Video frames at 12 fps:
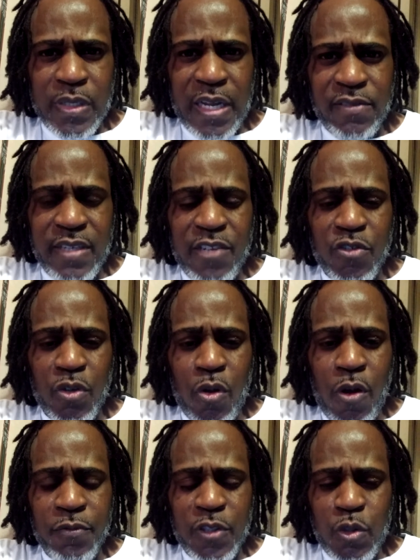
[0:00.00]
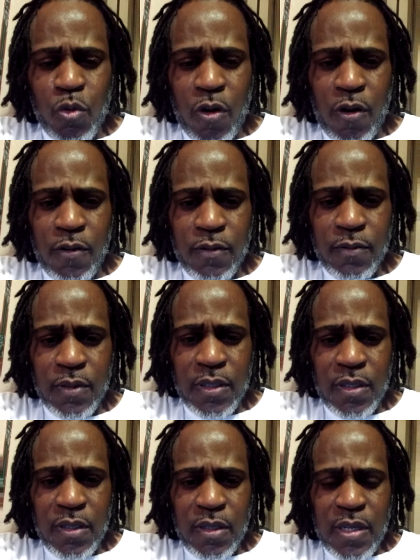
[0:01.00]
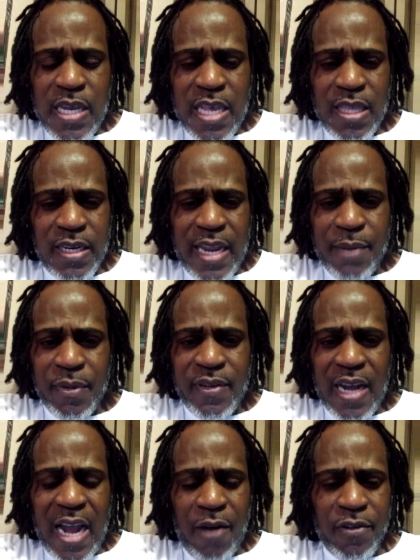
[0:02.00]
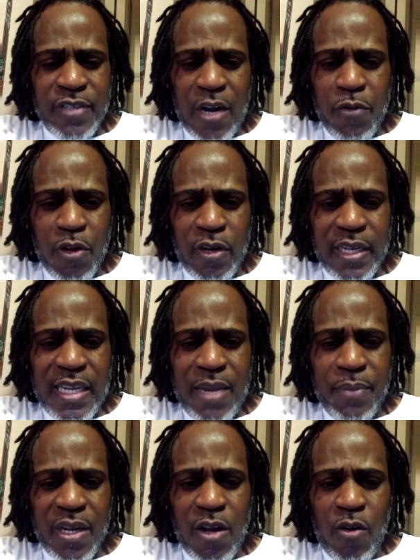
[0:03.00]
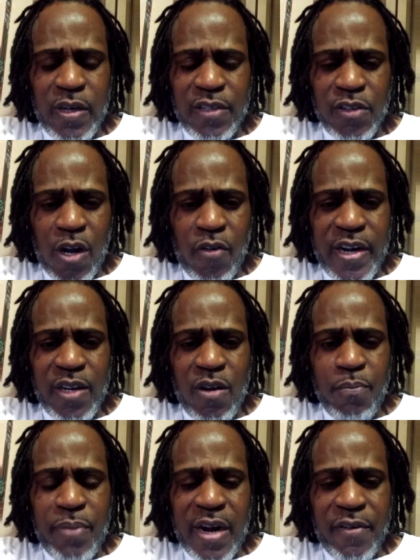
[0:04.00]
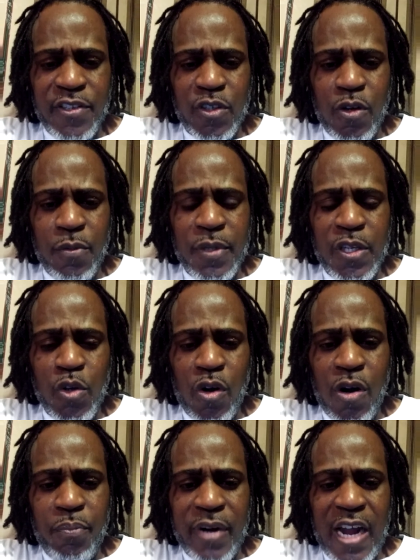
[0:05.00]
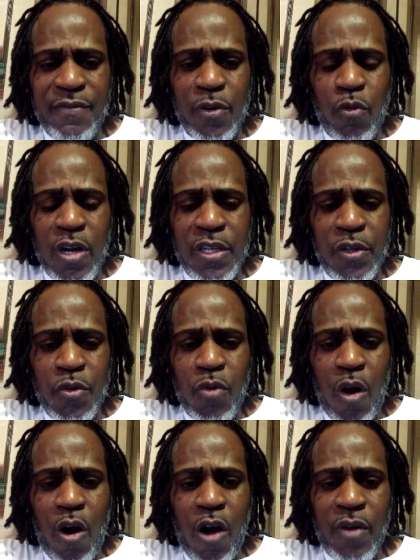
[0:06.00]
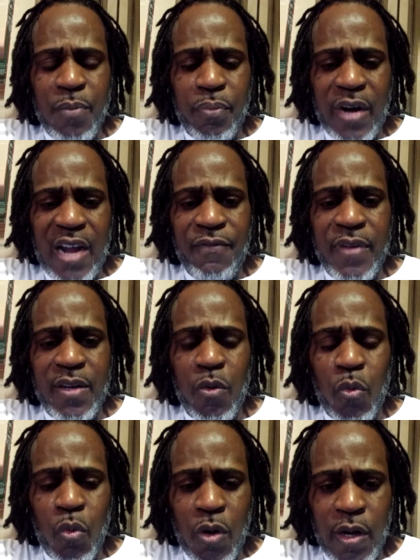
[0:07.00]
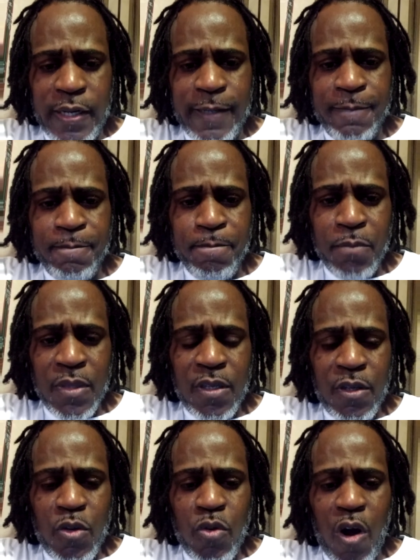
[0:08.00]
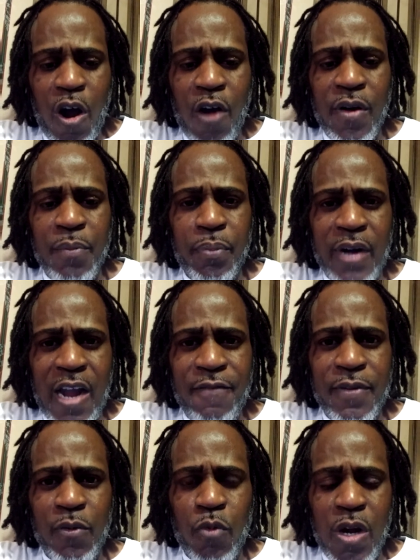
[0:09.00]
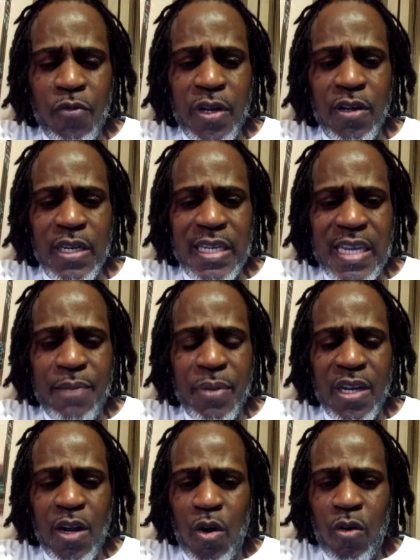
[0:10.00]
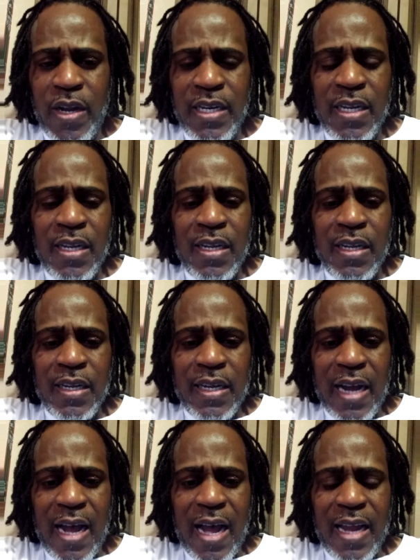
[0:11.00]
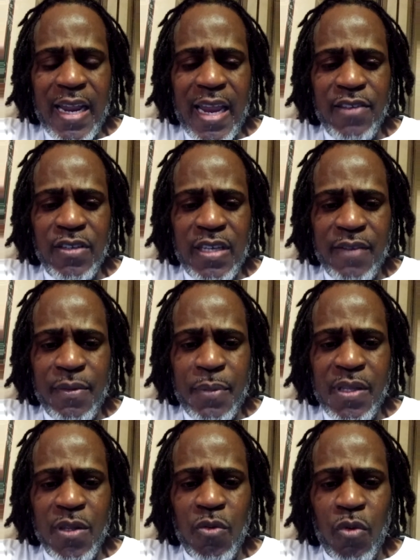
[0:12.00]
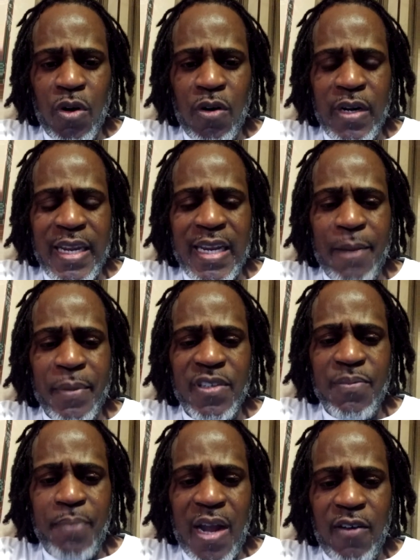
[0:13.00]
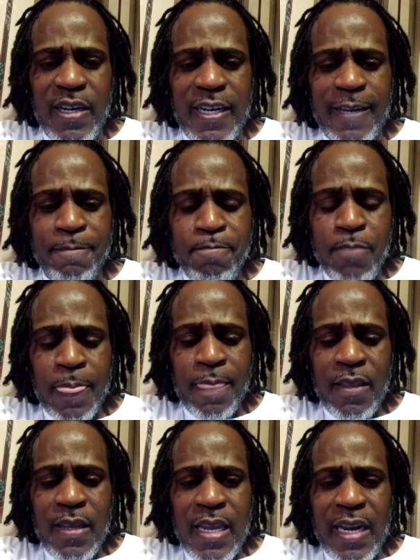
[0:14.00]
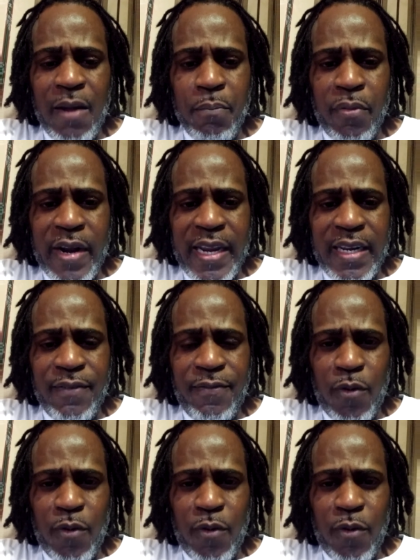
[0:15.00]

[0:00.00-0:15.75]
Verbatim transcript: I say shalom to you all. In the name of Yahweh we're going to keep it going. It's already on Periscope. You're a prophet one. You are a prophet one. You are a prophet one. We're going to keep it going. God has given me the word and I'm expounding it and I'm bringing it